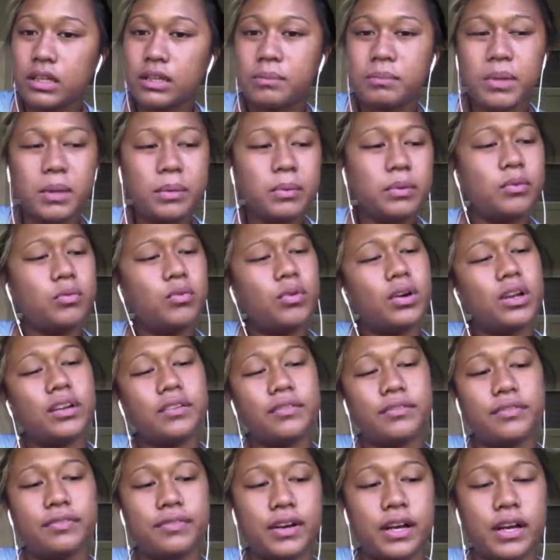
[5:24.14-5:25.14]
maybe 1
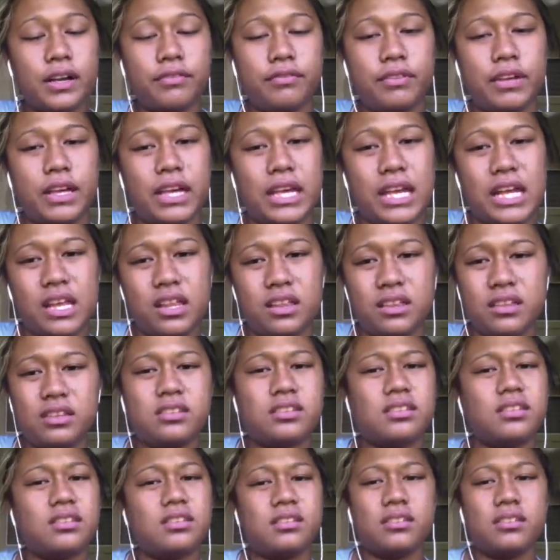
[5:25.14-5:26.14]
and 5/8.